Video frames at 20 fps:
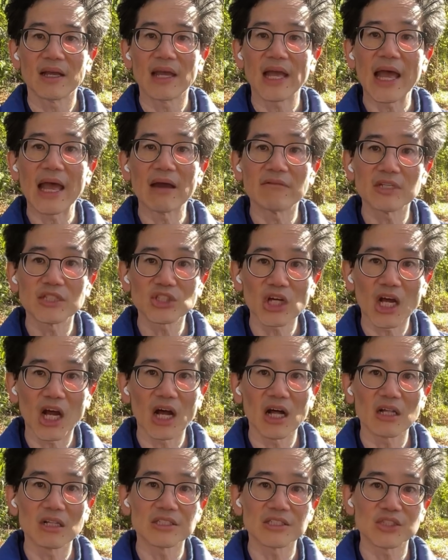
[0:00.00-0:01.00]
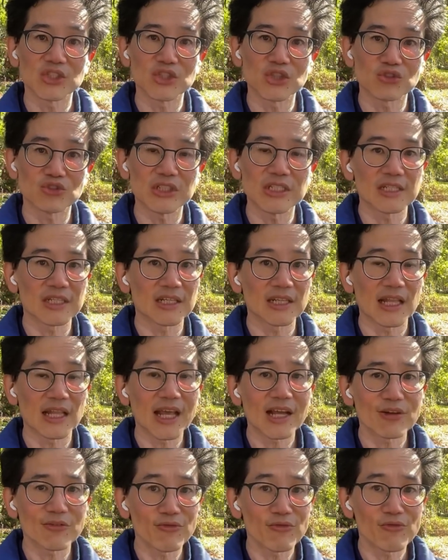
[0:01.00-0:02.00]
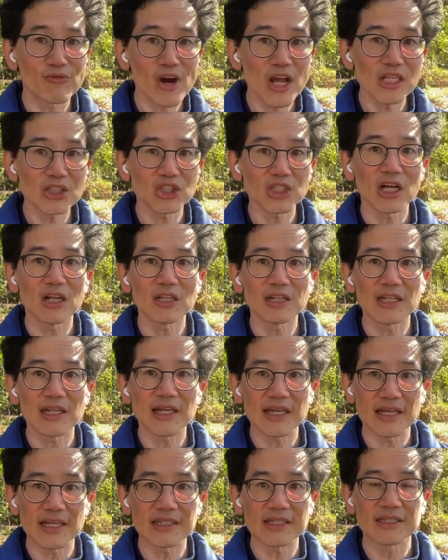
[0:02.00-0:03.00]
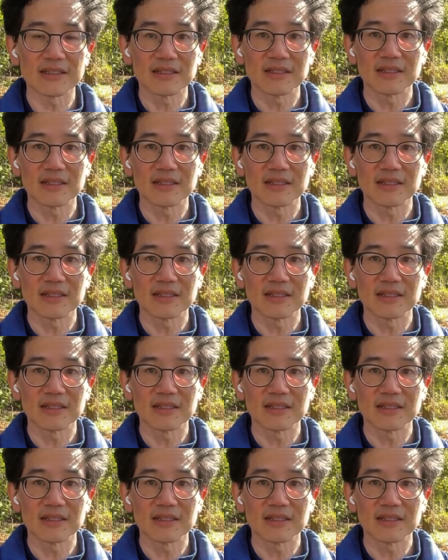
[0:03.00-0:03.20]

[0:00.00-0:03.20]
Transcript: Every child is treated like a fragile egg